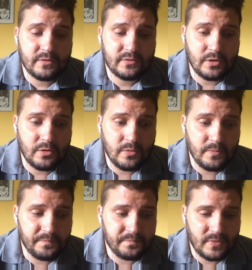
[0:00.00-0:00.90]

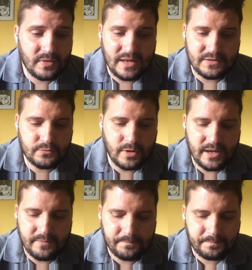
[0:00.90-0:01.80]
So that's
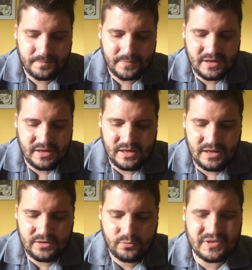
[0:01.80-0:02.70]
why
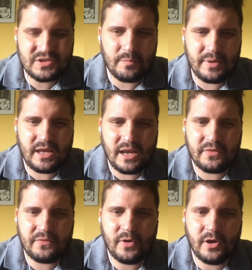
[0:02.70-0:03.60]
it was
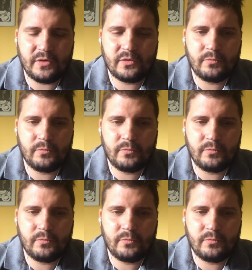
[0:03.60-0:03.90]
complicated for us.